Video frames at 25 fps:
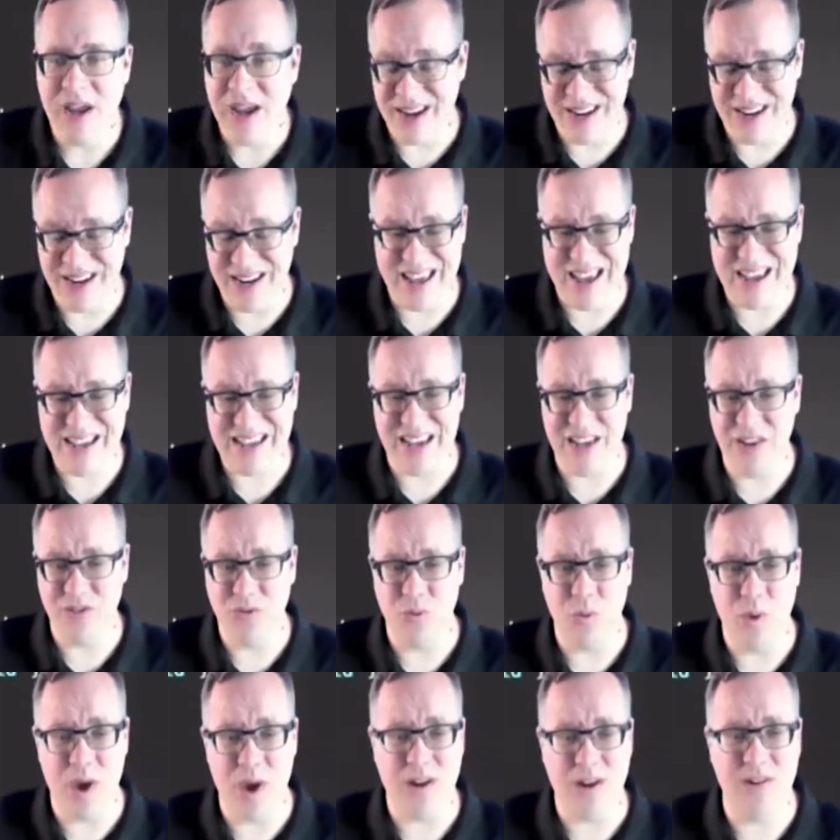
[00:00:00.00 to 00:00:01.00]
And in that
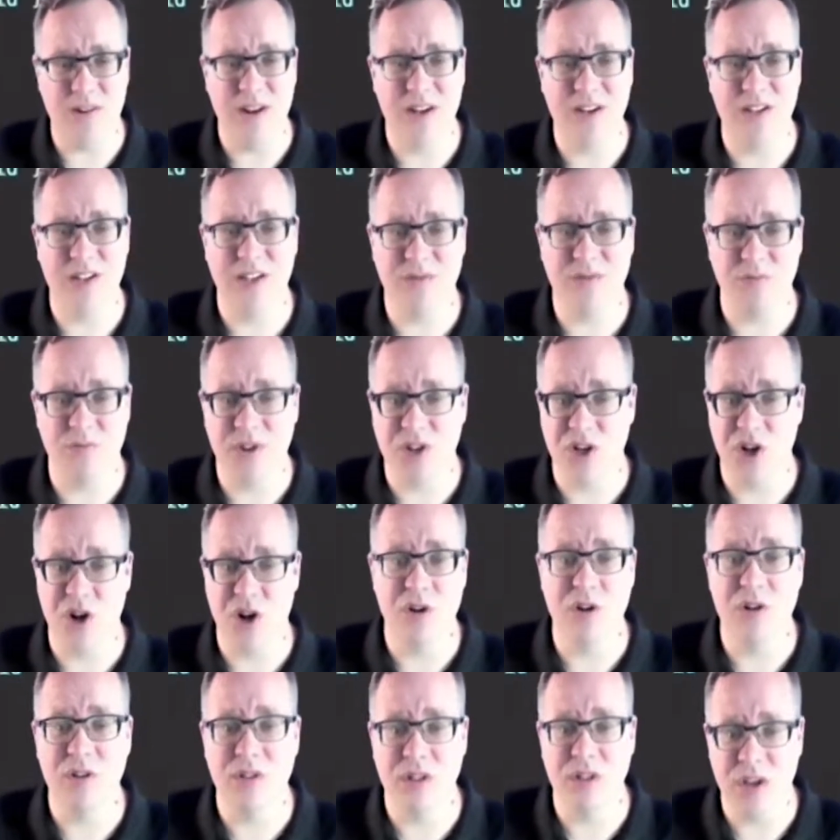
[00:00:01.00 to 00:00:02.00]
case, why don't I just
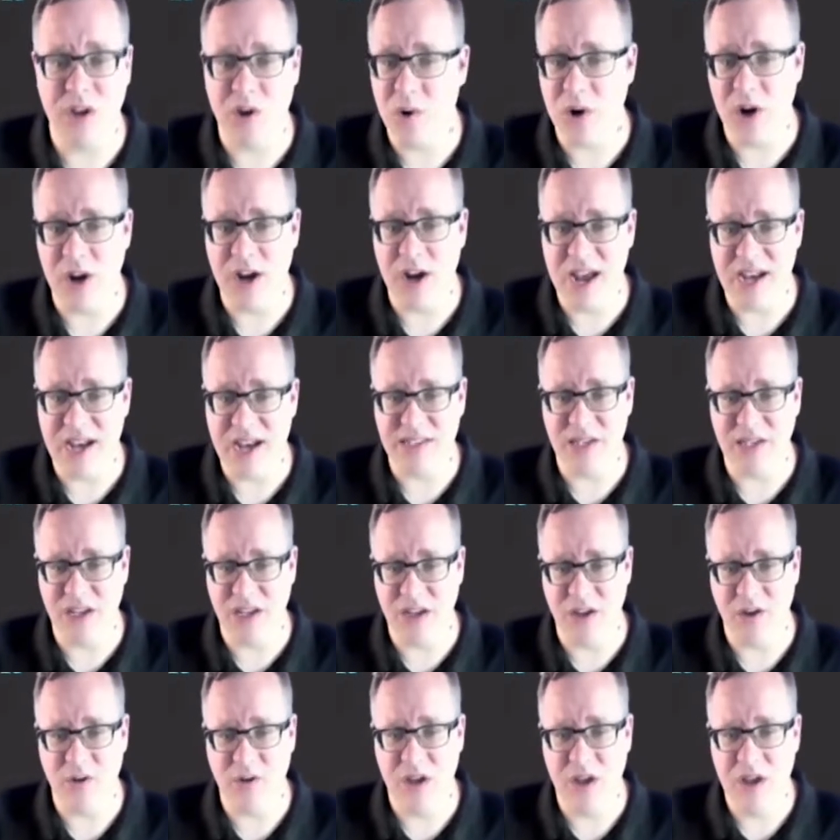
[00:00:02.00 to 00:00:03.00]
return the query
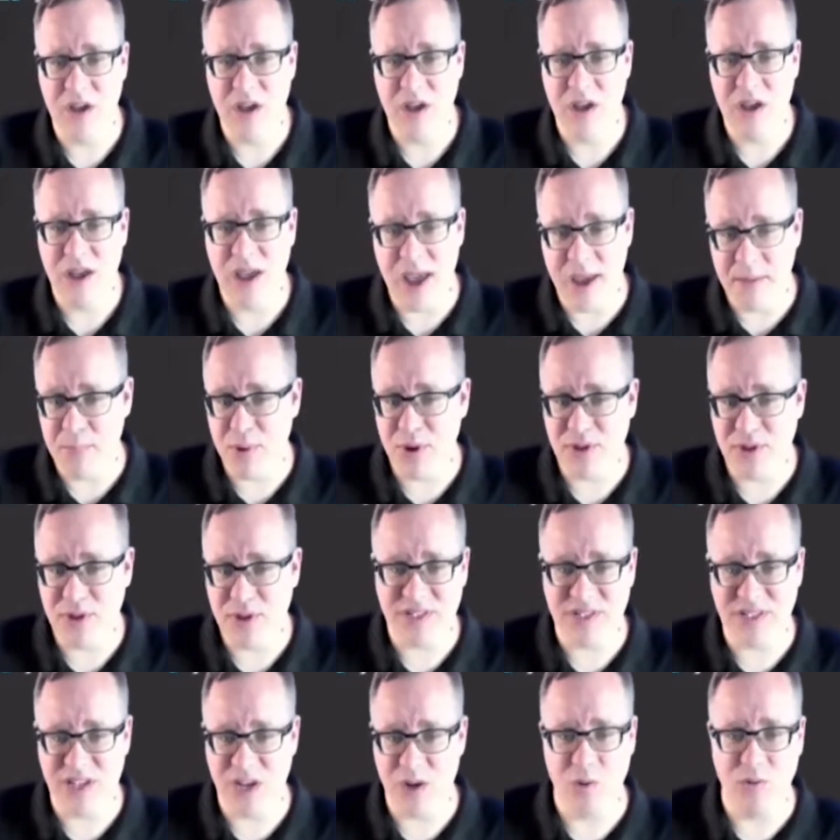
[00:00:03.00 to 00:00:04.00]
execute and put
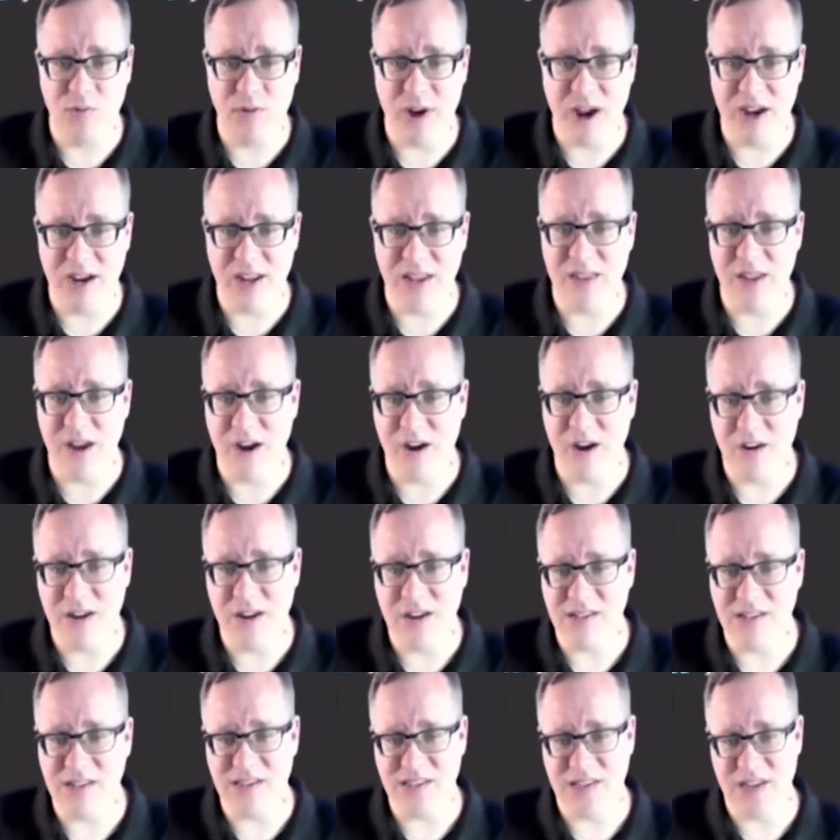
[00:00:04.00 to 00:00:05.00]
the SQL right in there?
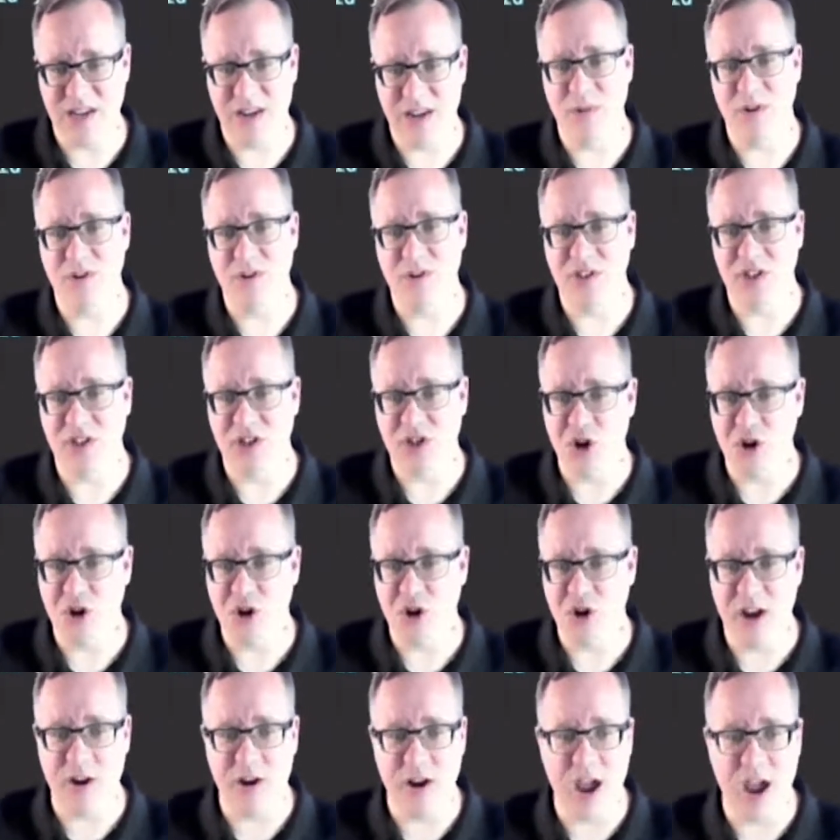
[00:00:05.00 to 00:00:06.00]
You can see I'm using a
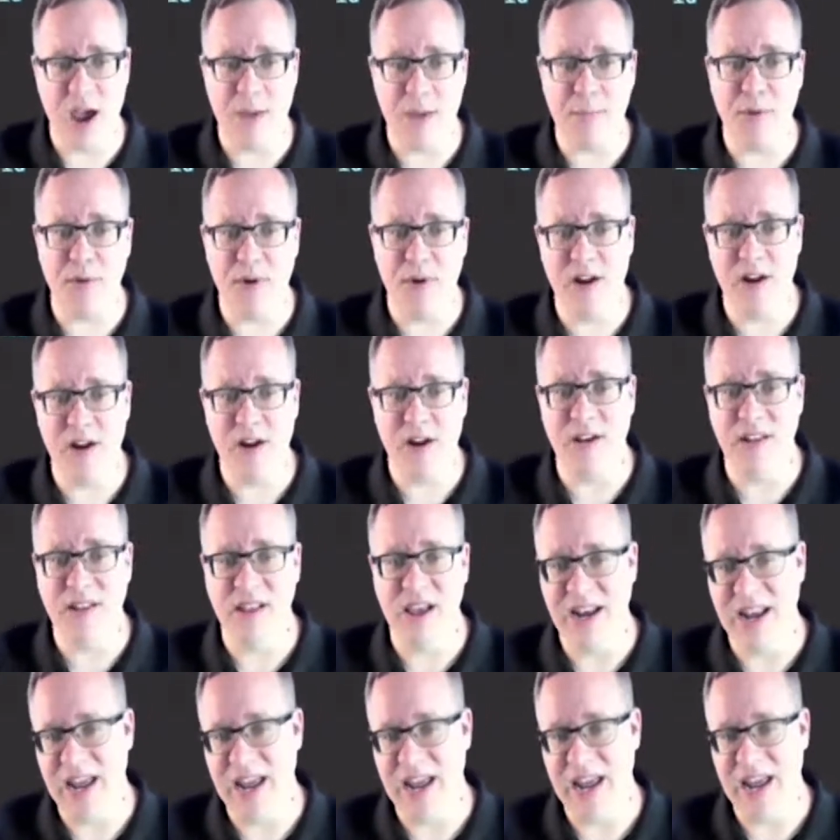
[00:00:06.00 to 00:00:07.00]
ternary operator on
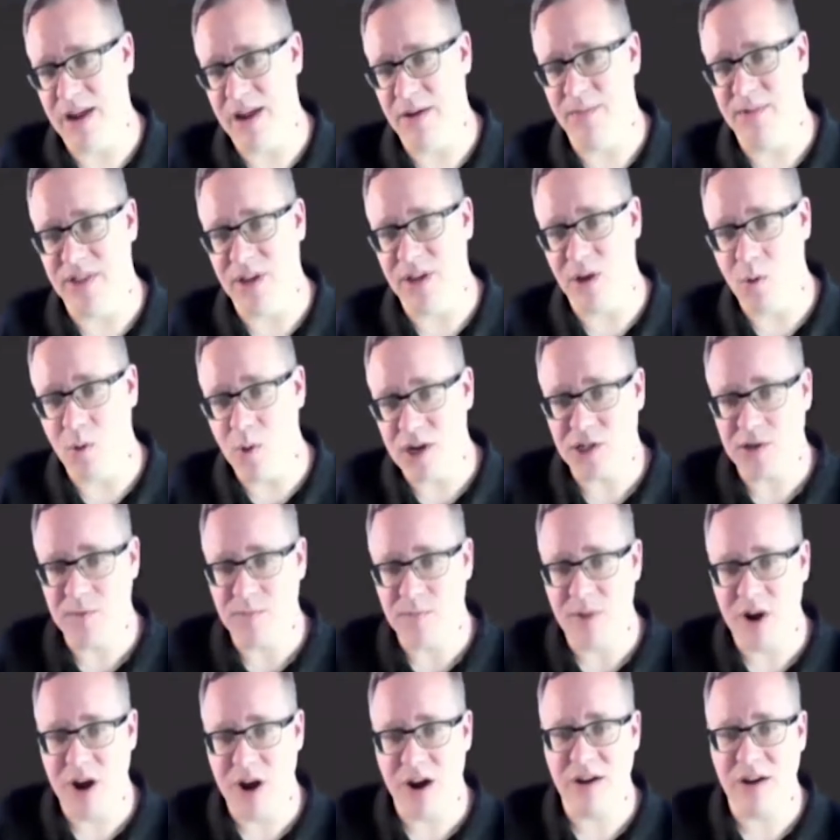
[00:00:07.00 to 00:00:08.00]
line eight with a
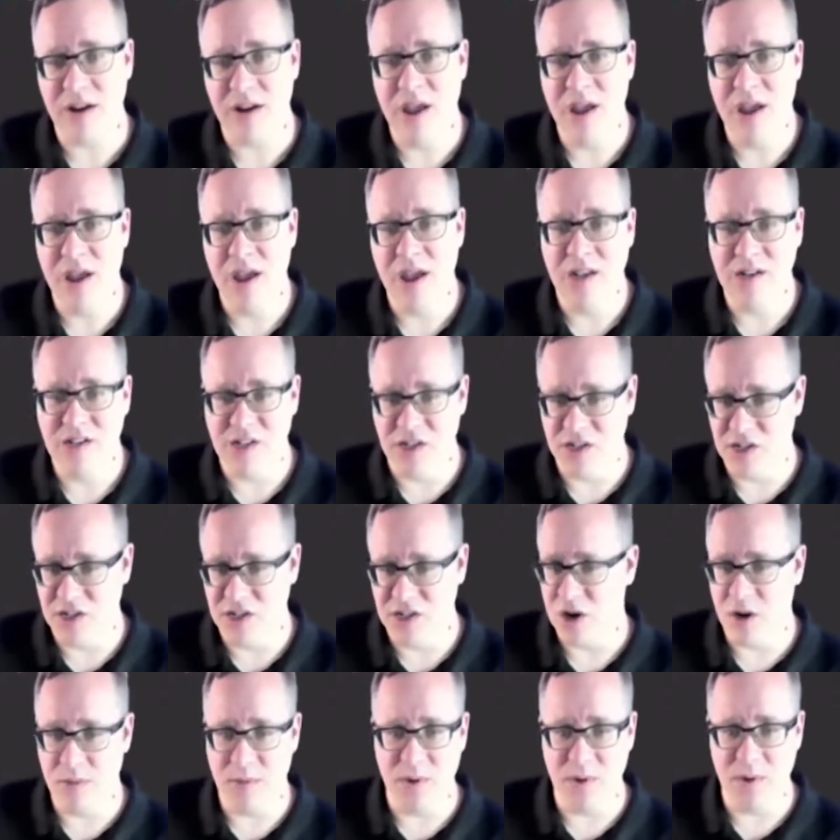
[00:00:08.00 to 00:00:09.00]
question mark to
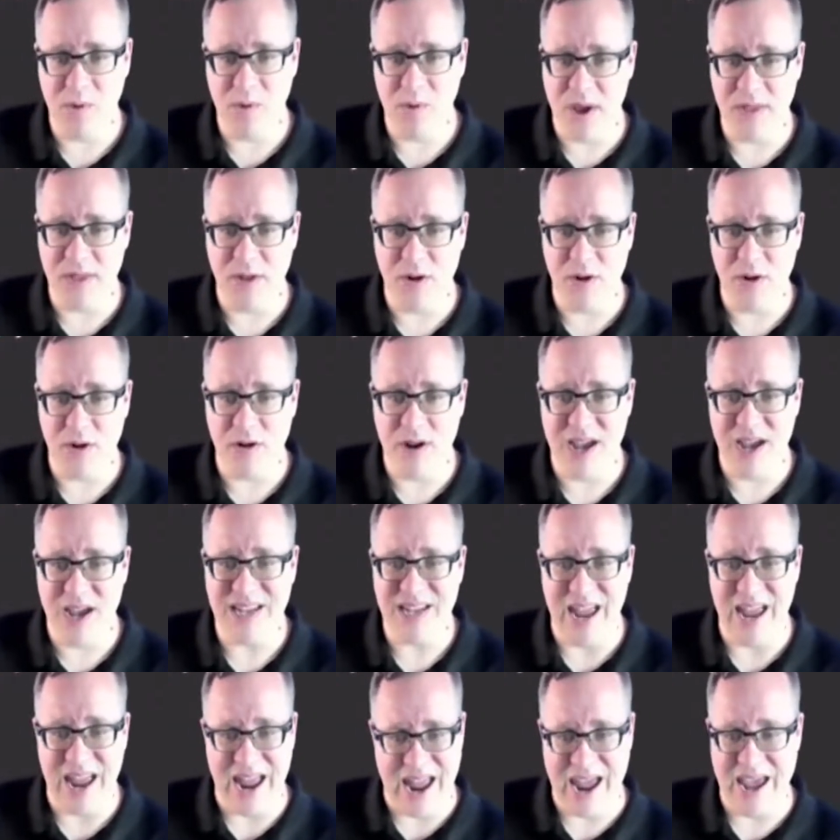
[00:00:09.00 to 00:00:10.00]
determine whether or
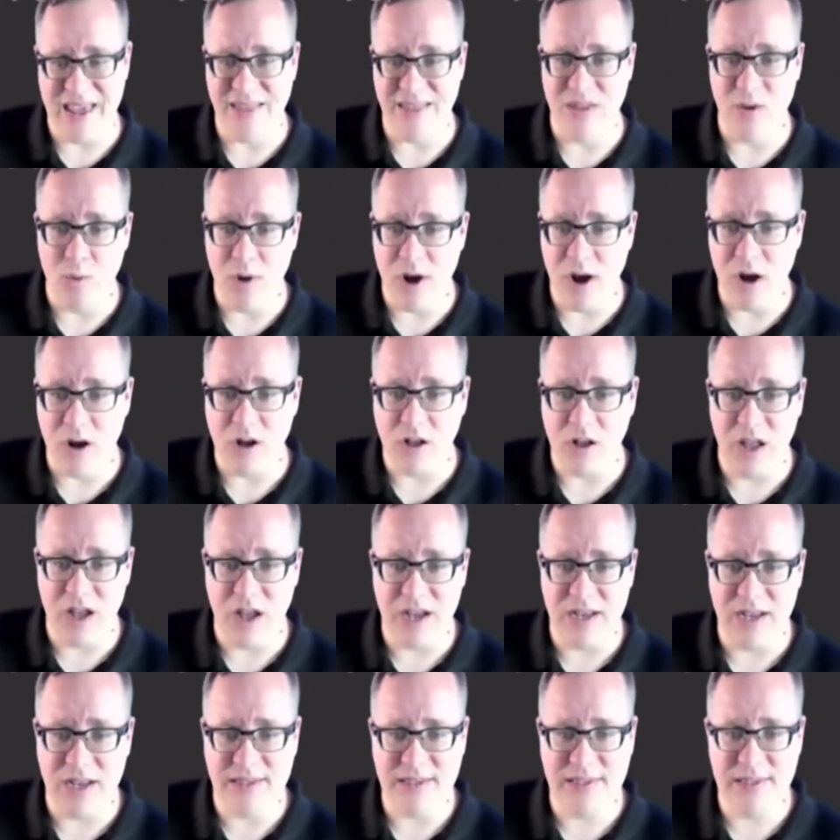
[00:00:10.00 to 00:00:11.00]
not to add the where
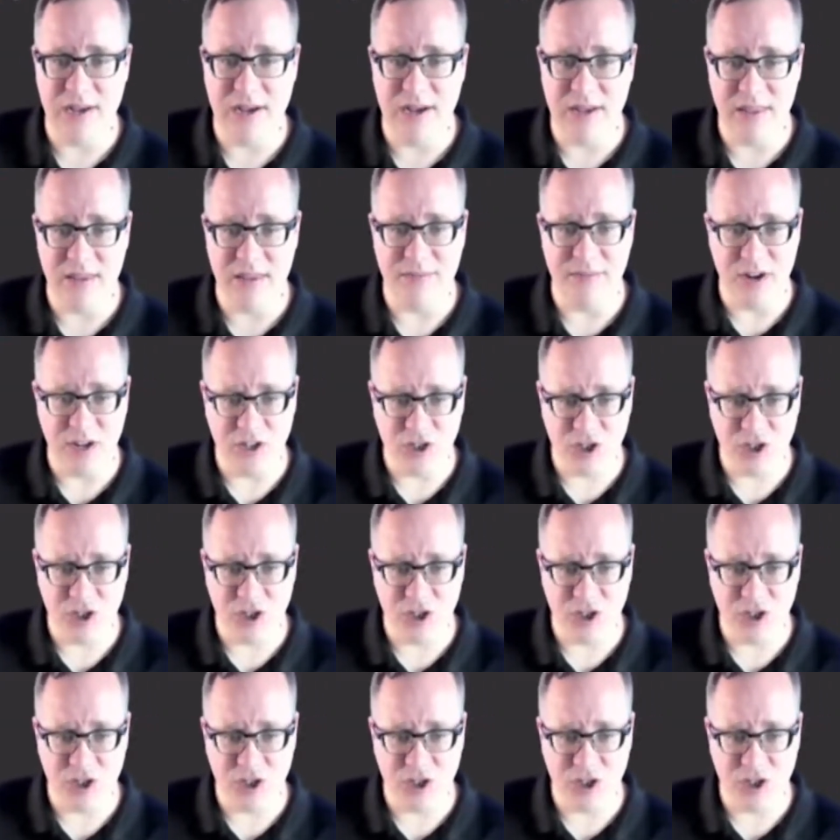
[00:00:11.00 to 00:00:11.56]
clause on the